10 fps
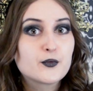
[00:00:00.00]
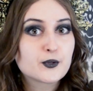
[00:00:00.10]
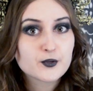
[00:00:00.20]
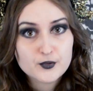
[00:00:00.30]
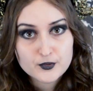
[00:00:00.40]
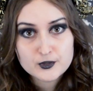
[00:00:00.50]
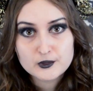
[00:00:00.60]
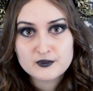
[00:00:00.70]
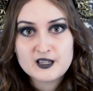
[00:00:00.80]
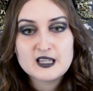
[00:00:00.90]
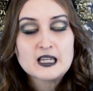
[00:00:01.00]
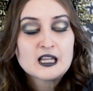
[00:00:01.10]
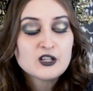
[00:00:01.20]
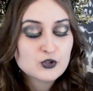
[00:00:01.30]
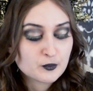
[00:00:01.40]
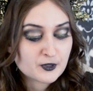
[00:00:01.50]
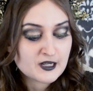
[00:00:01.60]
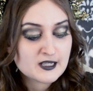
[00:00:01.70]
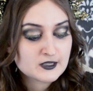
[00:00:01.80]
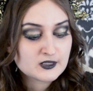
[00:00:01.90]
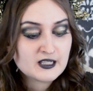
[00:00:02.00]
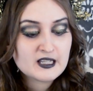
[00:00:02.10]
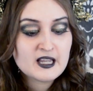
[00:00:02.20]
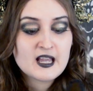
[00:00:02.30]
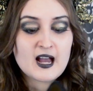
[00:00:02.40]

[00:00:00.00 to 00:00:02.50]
Rococo clothing super easily.